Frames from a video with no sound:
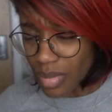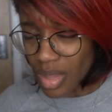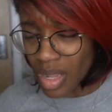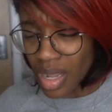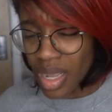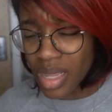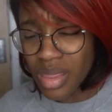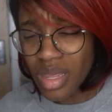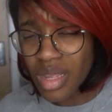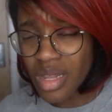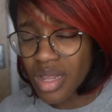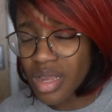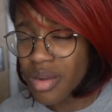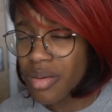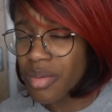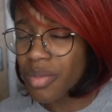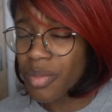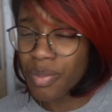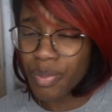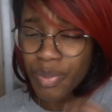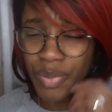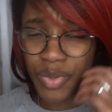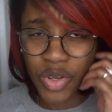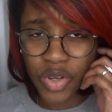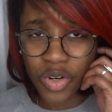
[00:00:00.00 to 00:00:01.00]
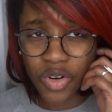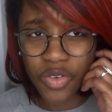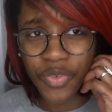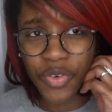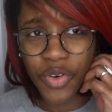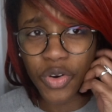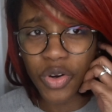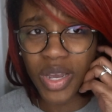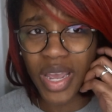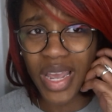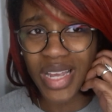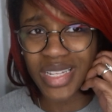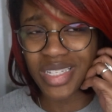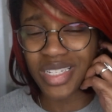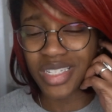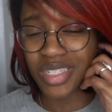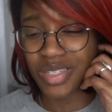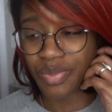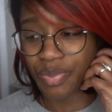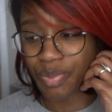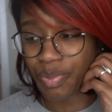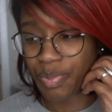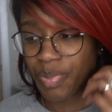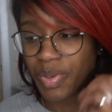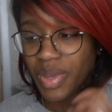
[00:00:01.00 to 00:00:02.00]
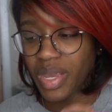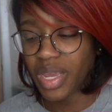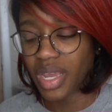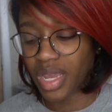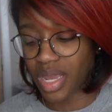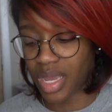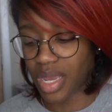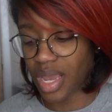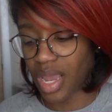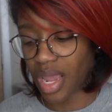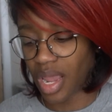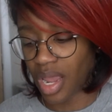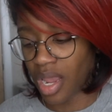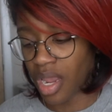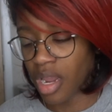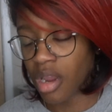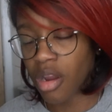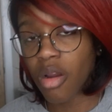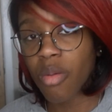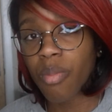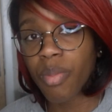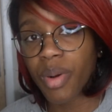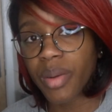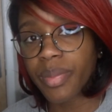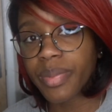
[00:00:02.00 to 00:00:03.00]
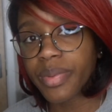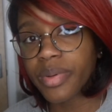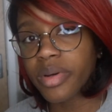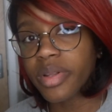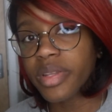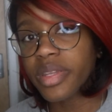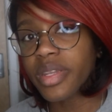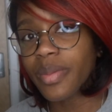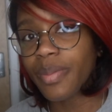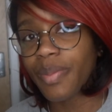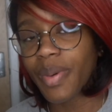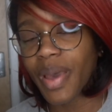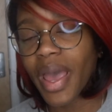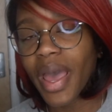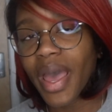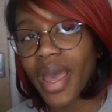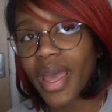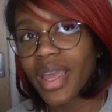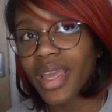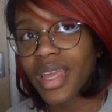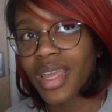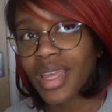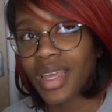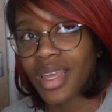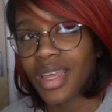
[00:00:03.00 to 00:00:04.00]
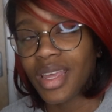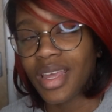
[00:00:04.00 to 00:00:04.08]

I think they're beautiful. It has this big air bubble in the back.